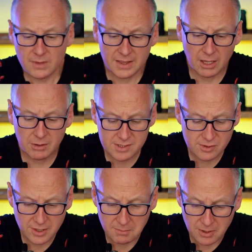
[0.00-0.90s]
now let's
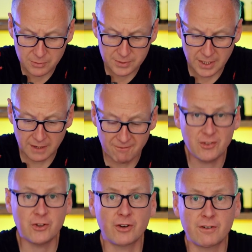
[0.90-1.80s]
talk about
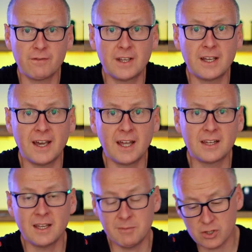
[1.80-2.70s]
photography and
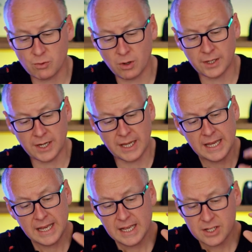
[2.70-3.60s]
image quality.
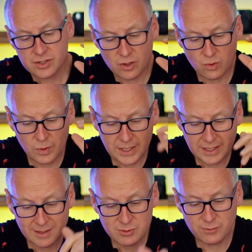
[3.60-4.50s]
So when it
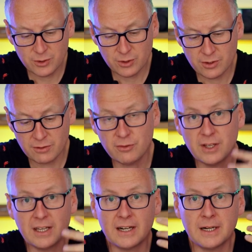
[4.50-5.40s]
comes to
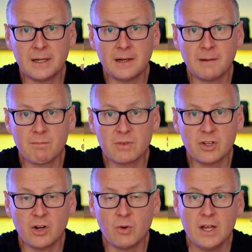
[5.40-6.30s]
photography,
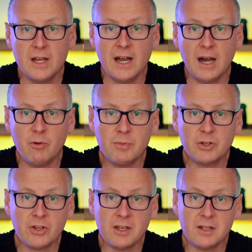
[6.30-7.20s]
you know, I will be
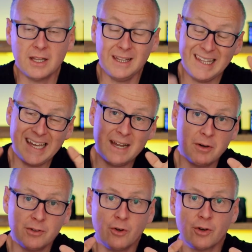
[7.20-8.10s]
talking a lot
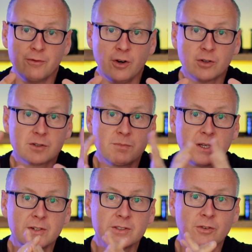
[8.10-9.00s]
about autofocus
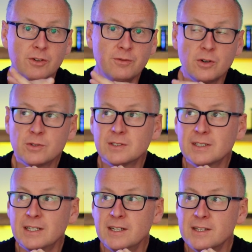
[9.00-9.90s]
because autofocus
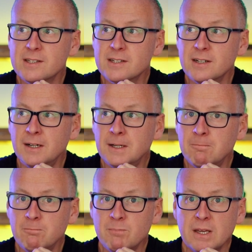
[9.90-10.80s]
is
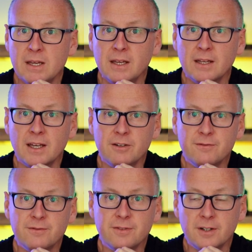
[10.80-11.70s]
kind
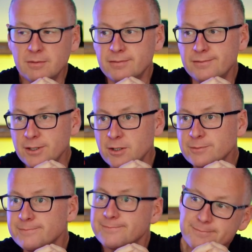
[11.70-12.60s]
of, you know,
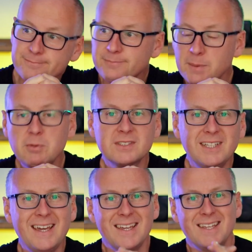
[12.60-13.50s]
people
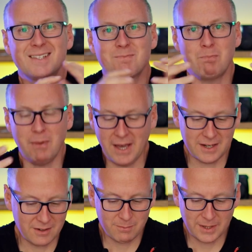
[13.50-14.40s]
say it's bad
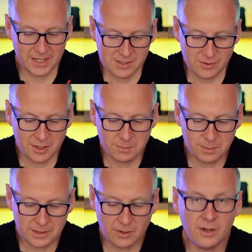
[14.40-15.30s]
in Panasonic,
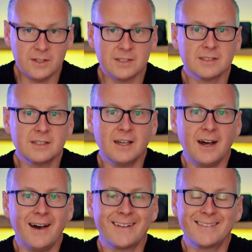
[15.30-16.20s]
but honestly,
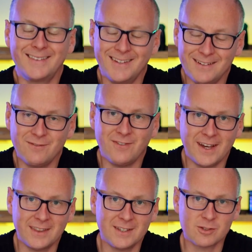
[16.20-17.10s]
I didn't
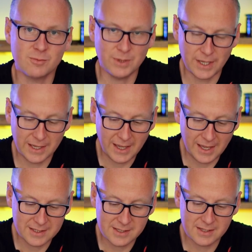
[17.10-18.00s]
find this to be
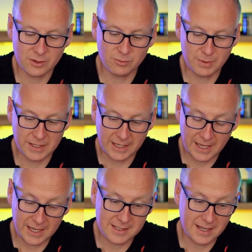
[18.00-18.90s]
the
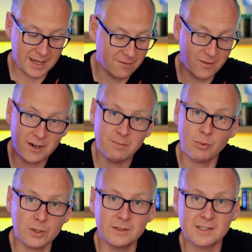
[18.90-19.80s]
case. And very
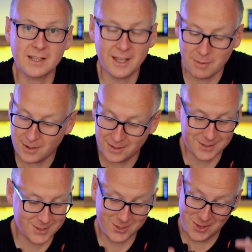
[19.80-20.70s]
important disclaimer,
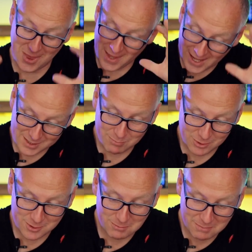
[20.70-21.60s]
this is not
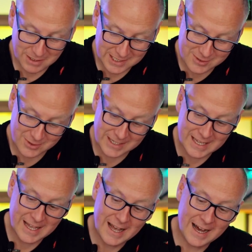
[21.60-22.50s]
sponsored by Panasonic.
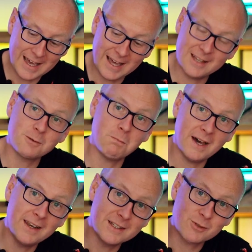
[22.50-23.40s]
I had to
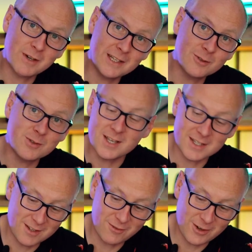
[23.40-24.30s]
buy this
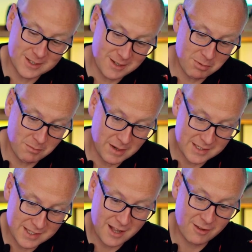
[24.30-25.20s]
20-60, for example,
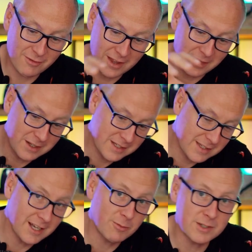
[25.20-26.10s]
myself, and this
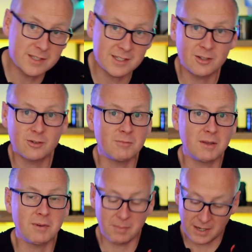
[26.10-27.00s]
set was sent to me
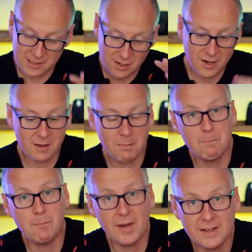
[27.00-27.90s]
by Panasonic,
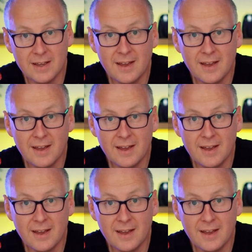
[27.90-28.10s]
but